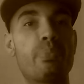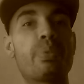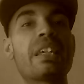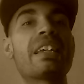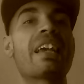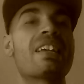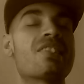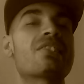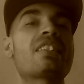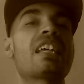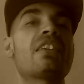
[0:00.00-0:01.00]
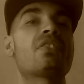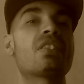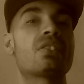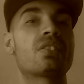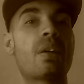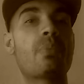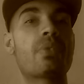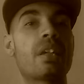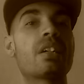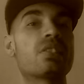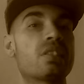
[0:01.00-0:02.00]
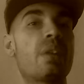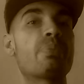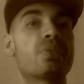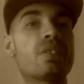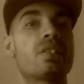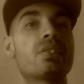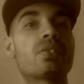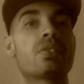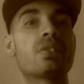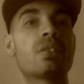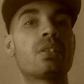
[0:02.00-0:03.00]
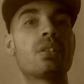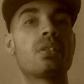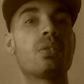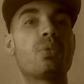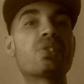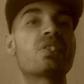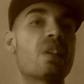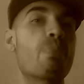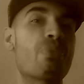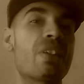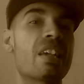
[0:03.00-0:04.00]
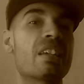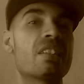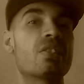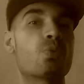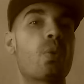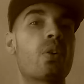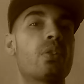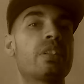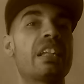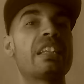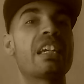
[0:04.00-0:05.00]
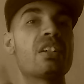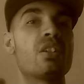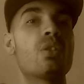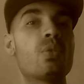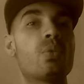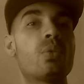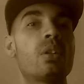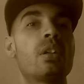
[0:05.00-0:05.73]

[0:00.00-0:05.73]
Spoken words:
being enslaved to something, a substance, or something in this world that they know